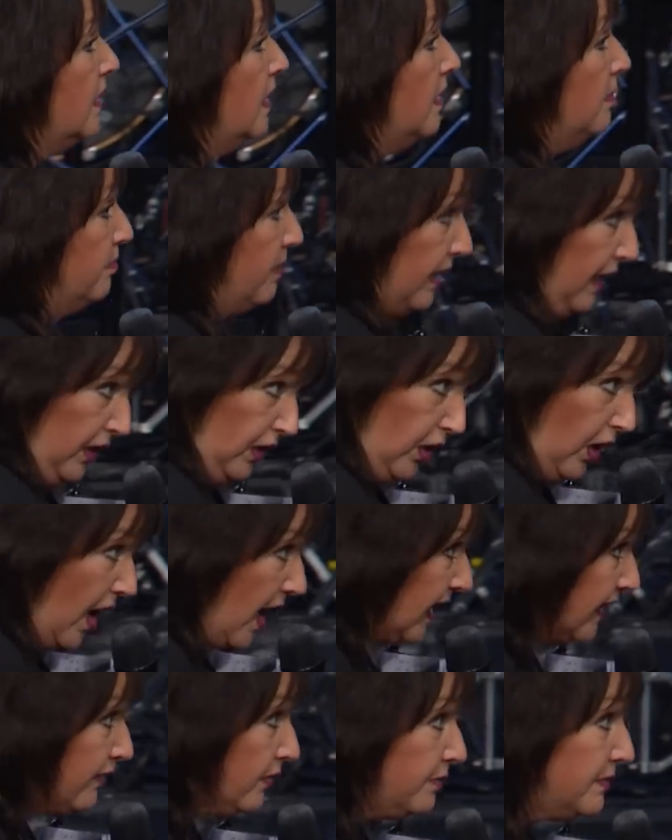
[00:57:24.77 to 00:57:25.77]
but a lot
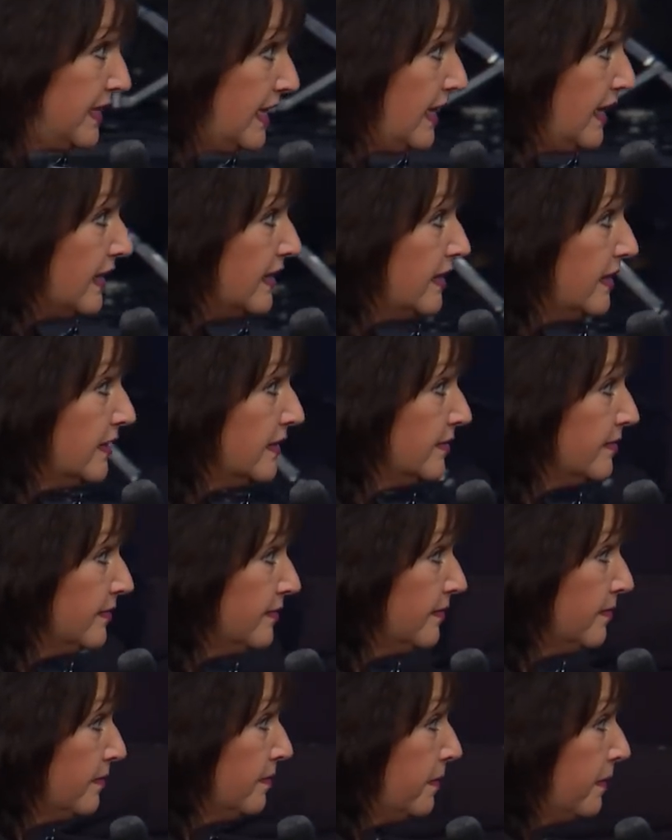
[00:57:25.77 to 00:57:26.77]
of them did.
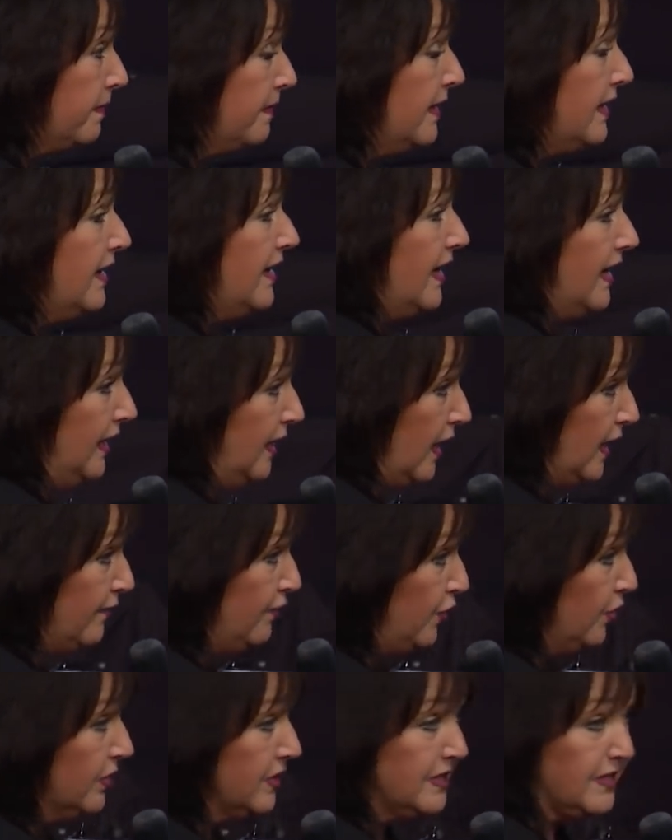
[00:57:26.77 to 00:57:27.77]
A lot of
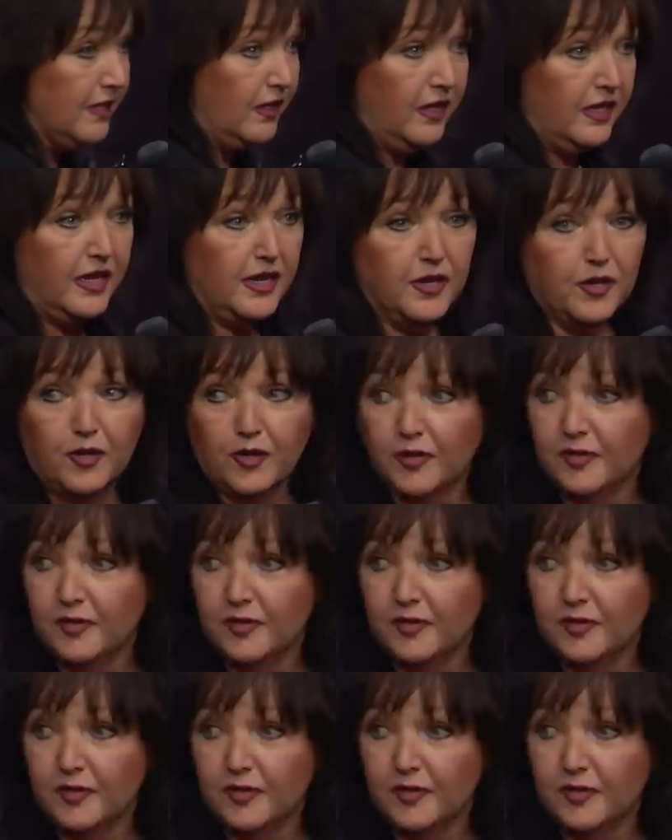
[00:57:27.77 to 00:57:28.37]
you are still here.